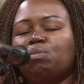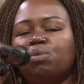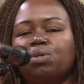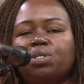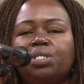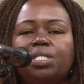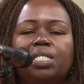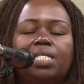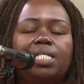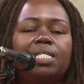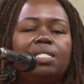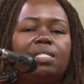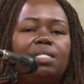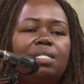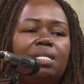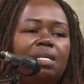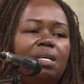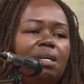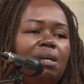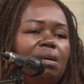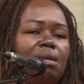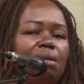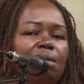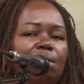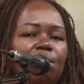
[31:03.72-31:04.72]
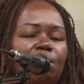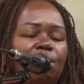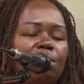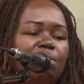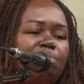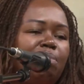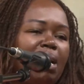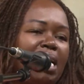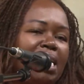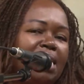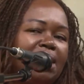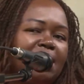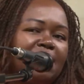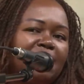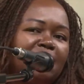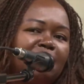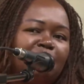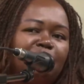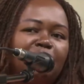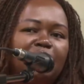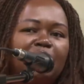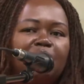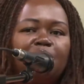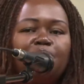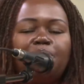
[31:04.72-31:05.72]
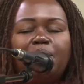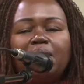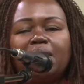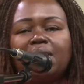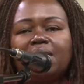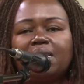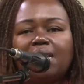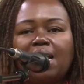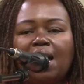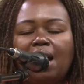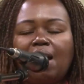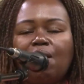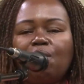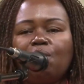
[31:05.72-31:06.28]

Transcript: Moses, or my team is better,